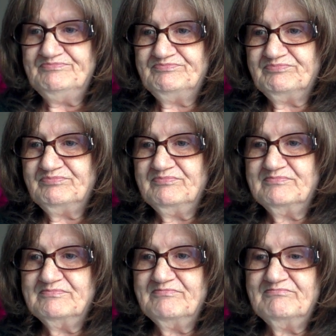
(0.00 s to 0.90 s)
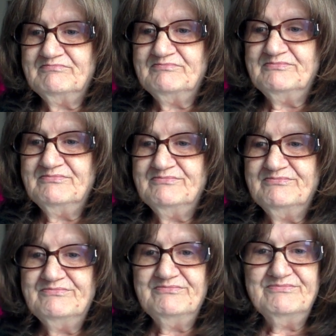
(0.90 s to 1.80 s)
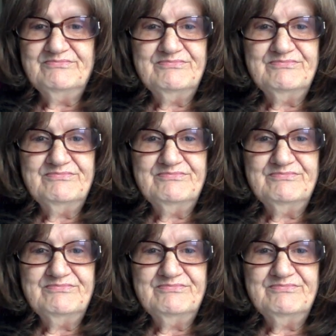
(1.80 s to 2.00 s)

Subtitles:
Nothing is said.